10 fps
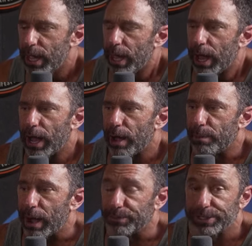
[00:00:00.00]
Um,
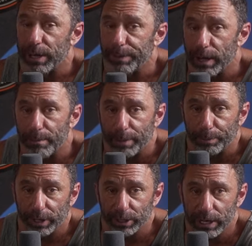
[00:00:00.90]
I'm stepping up my
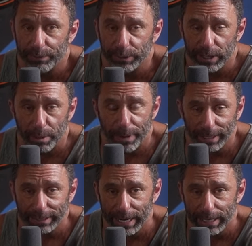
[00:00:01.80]
production efforts on the
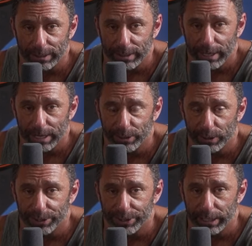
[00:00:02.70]
podcast, as you
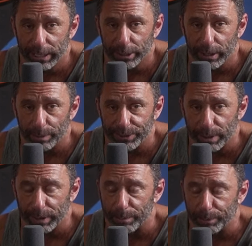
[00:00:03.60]
can see here. I'm
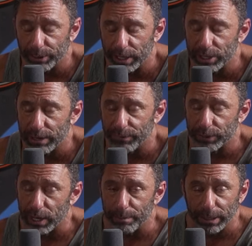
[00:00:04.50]
stepping up production efforts
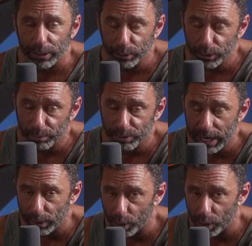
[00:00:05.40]
on my YouTube channel